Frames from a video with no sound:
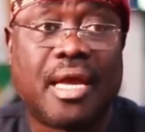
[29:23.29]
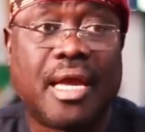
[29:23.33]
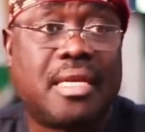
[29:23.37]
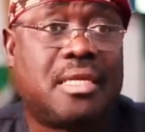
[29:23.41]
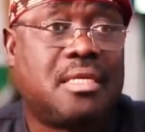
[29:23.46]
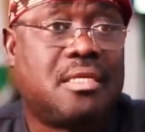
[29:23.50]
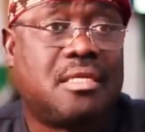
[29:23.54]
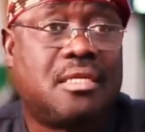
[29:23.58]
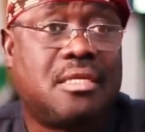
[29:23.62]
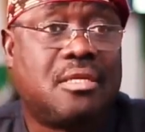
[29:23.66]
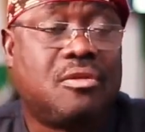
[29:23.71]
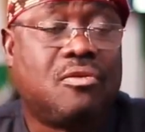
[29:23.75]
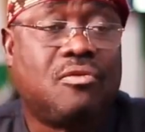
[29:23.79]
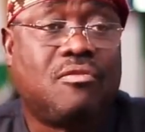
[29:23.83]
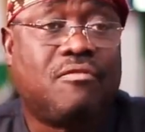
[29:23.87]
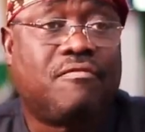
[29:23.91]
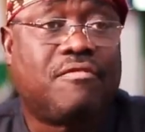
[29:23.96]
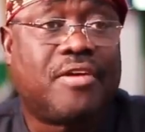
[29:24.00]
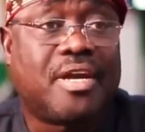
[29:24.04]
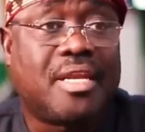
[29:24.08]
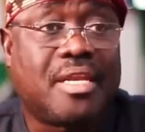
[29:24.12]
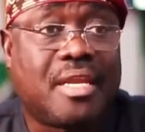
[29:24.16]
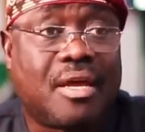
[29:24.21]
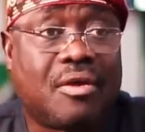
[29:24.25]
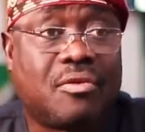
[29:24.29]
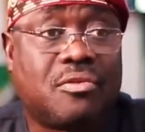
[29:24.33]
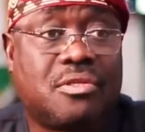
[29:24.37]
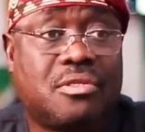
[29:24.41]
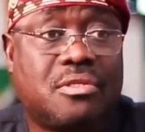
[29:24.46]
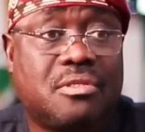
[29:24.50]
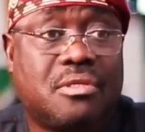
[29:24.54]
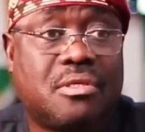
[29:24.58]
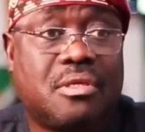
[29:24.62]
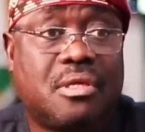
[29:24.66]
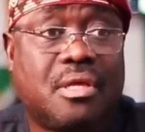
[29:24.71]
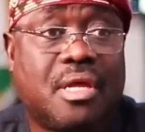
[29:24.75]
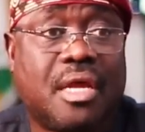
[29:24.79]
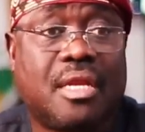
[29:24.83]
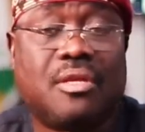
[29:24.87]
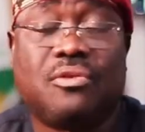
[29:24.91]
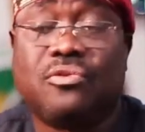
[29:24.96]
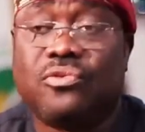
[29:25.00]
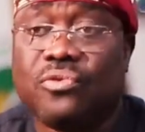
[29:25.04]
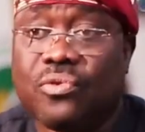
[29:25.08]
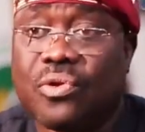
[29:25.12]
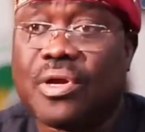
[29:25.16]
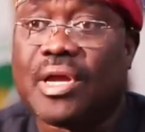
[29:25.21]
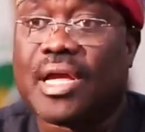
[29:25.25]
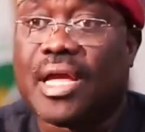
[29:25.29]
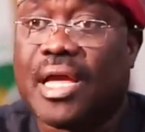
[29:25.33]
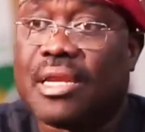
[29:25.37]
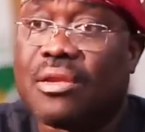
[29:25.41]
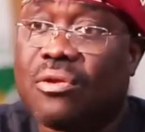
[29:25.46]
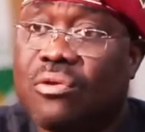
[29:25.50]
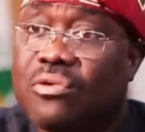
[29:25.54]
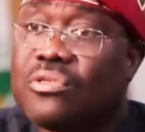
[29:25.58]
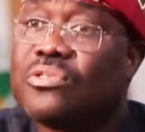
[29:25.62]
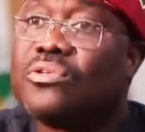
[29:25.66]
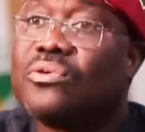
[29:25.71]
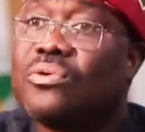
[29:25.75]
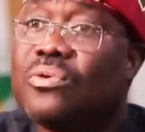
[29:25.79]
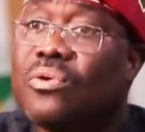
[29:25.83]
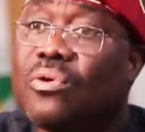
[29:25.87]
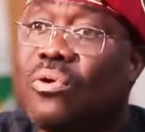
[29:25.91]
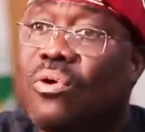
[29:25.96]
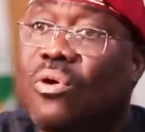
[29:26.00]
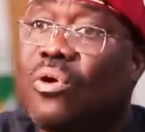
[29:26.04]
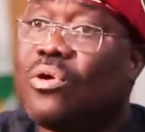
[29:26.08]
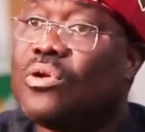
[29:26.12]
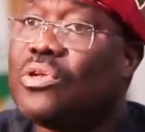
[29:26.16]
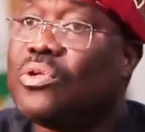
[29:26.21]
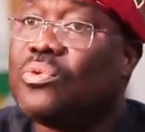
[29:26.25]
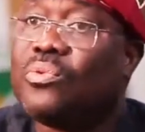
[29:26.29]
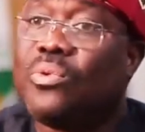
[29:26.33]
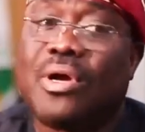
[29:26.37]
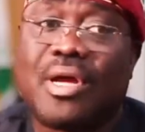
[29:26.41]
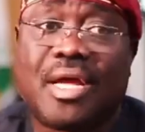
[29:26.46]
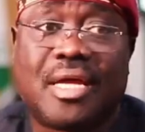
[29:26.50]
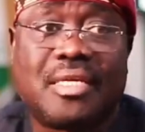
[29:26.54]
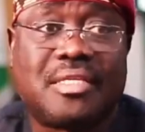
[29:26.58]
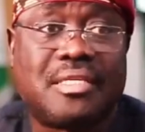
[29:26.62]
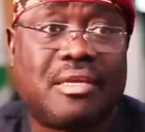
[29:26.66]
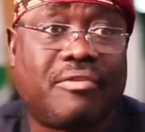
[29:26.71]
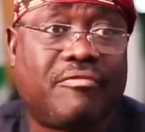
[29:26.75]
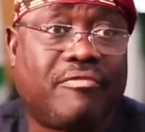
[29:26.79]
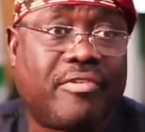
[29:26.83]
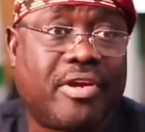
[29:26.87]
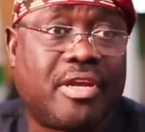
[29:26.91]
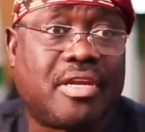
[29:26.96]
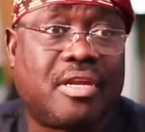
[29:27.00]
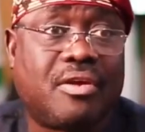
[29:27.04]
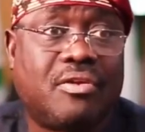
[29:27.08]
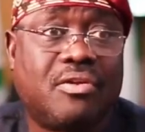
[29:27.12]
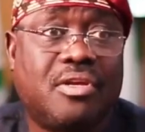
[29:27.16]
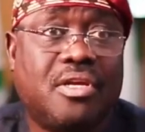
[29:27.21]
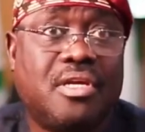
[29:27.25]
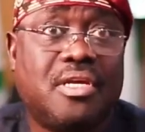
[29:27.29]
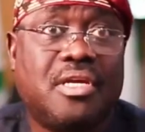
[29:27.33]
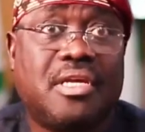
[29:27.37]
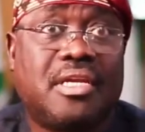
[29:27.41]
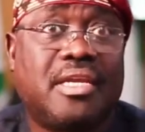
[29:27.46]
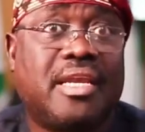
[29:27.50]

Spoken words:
And you'll find out, and you can also call the workers and find out